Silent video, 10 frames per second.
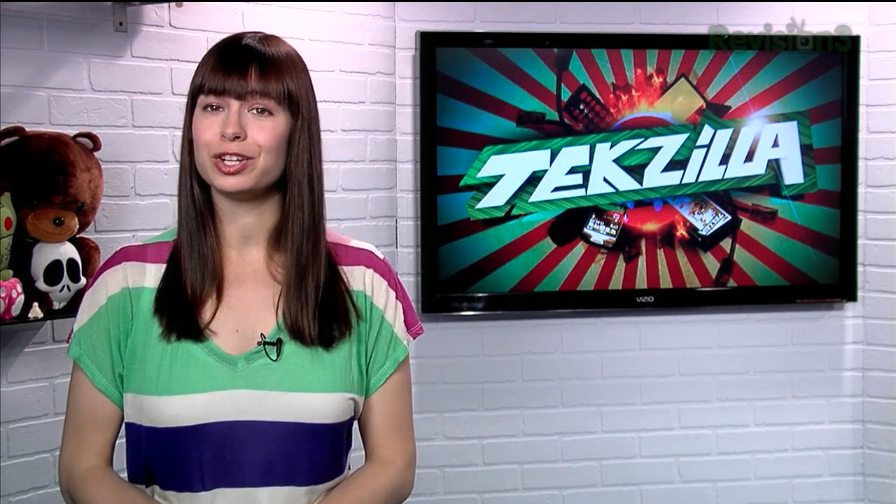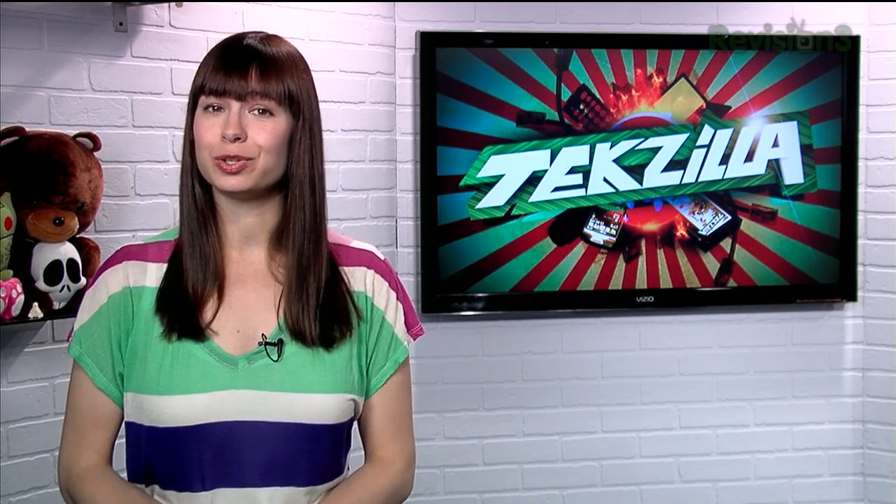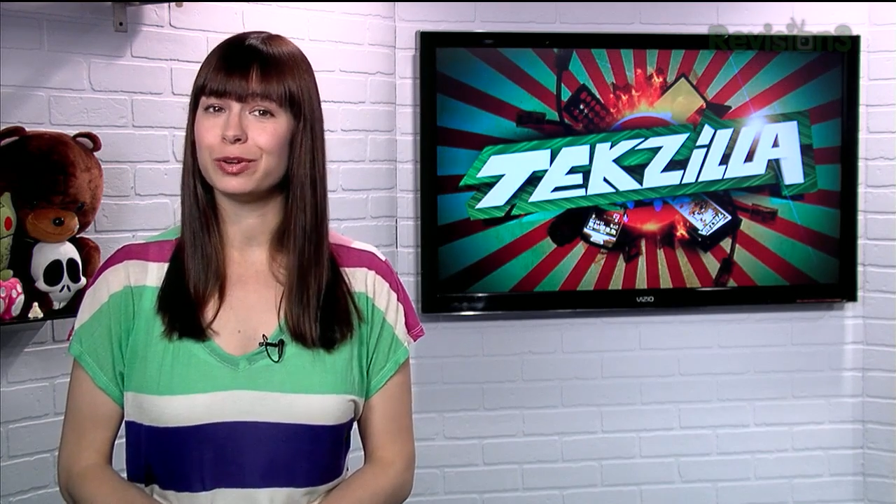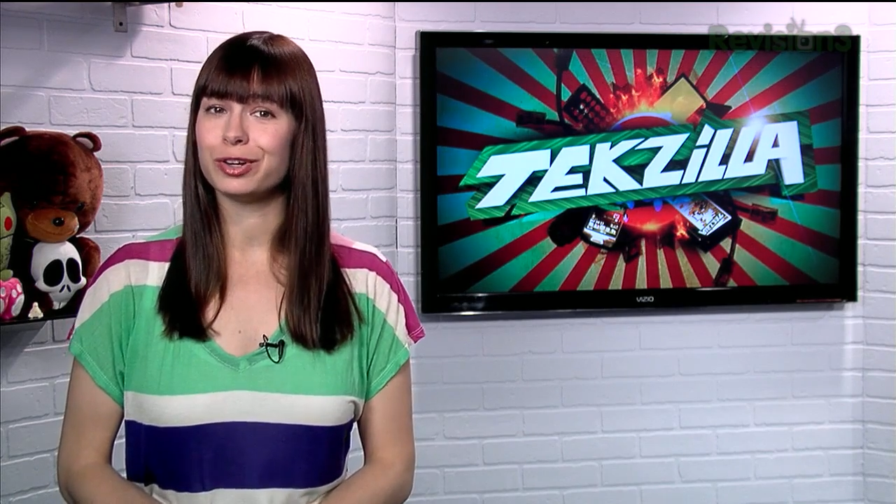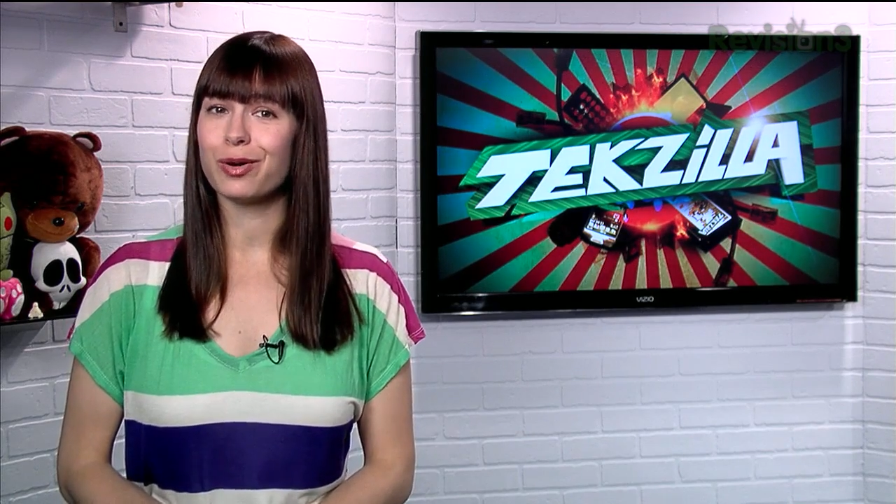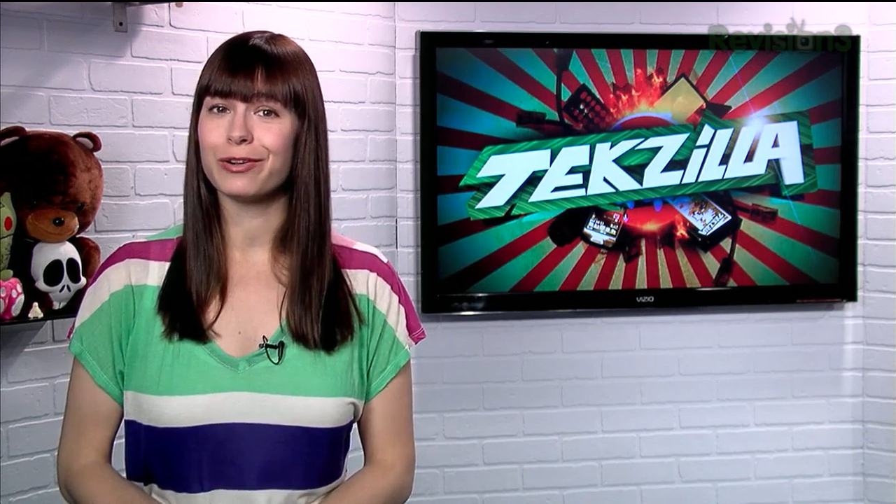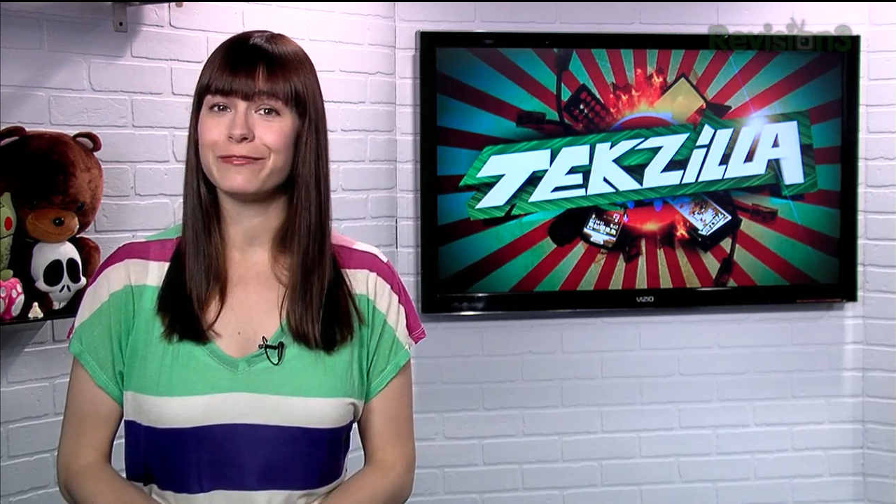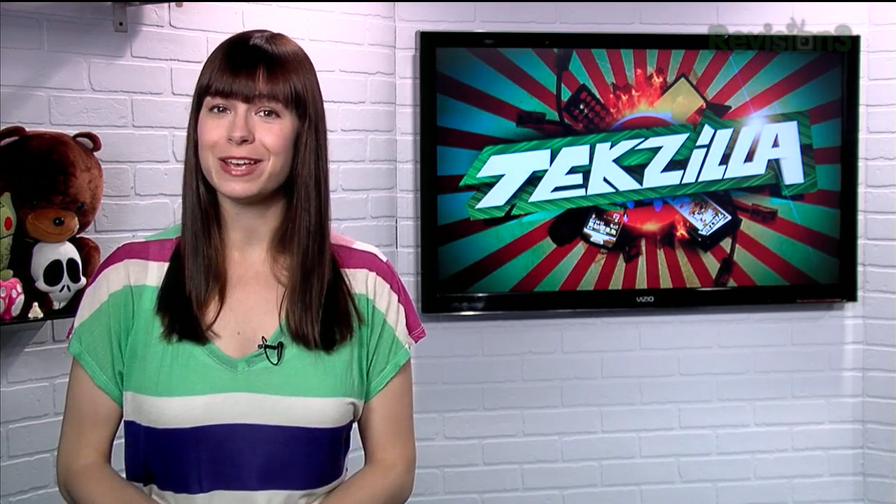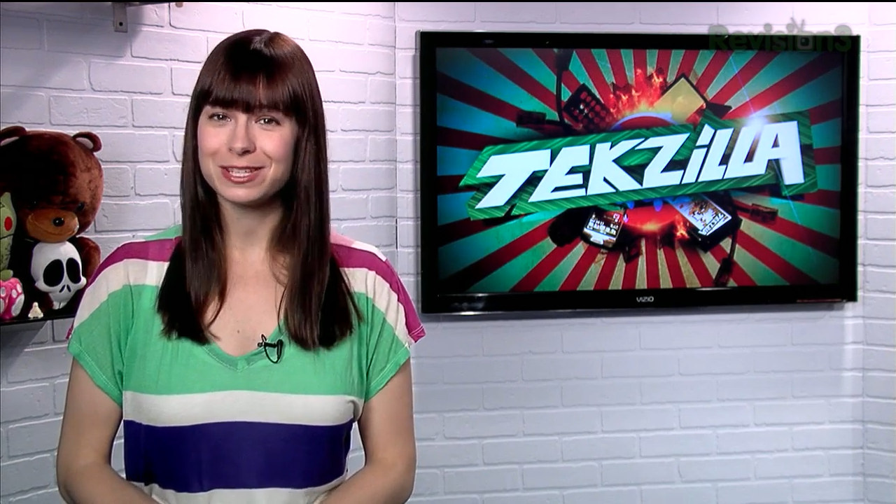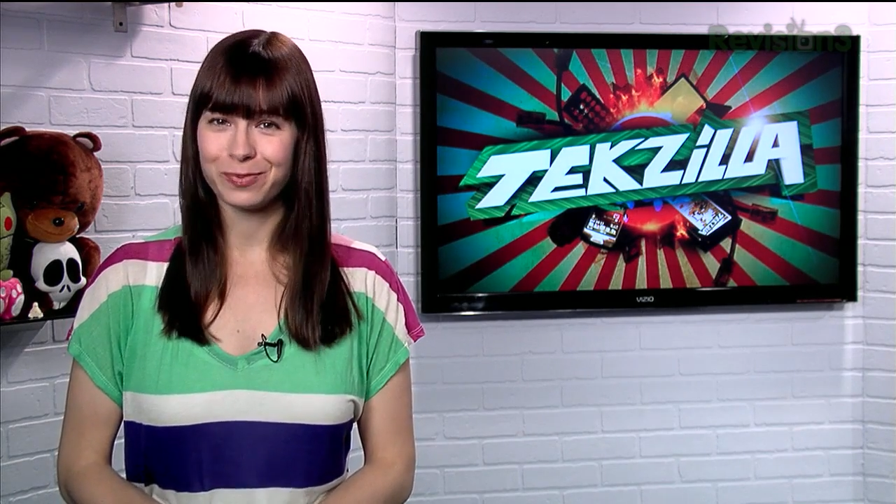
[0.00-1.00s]
on Twitter or
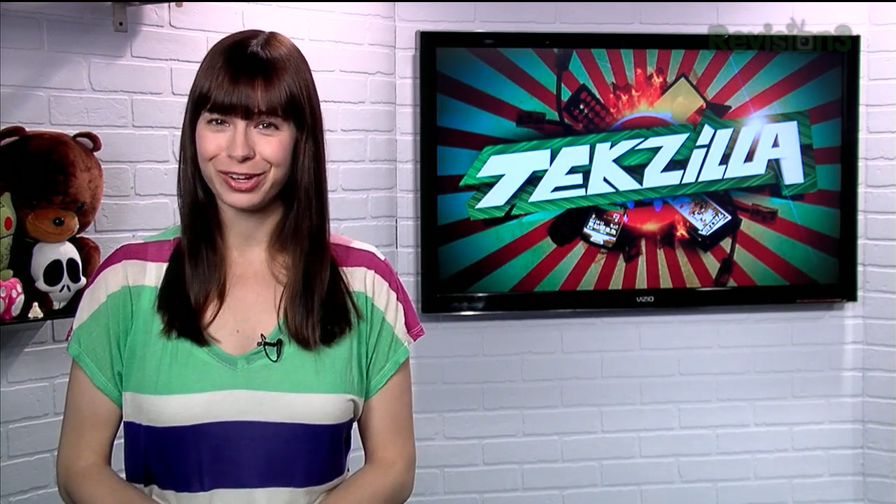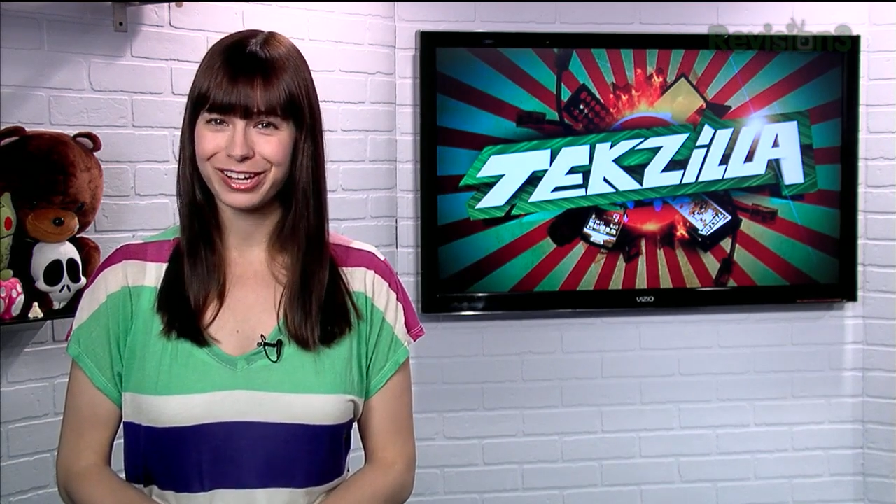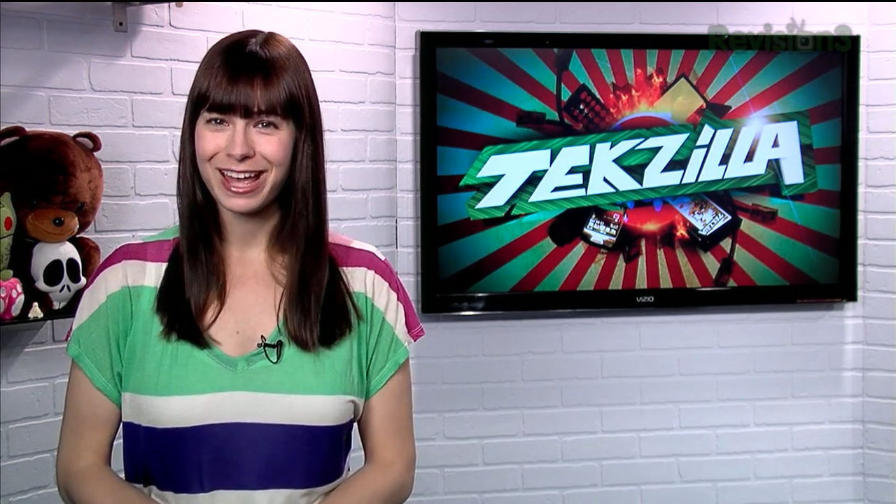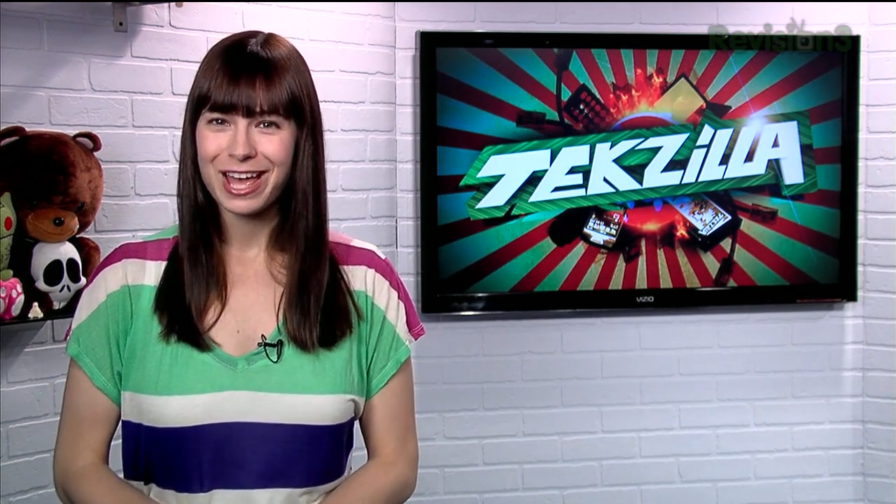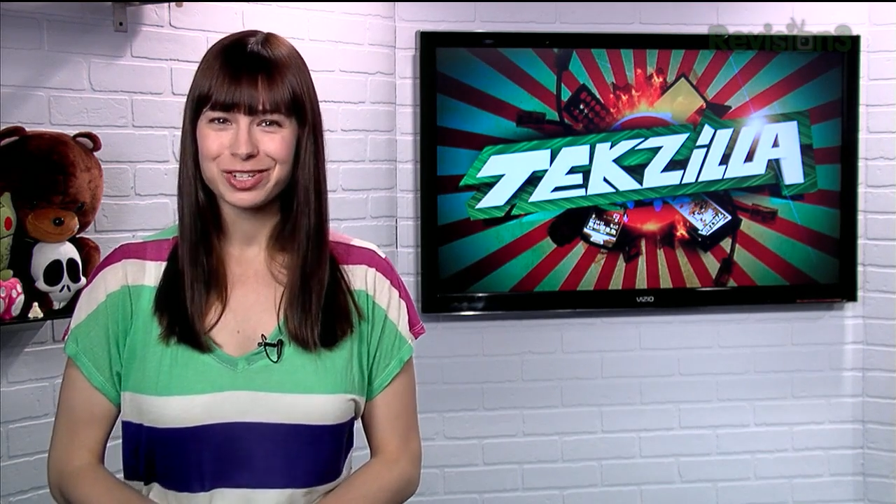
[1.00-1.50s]
Facebook,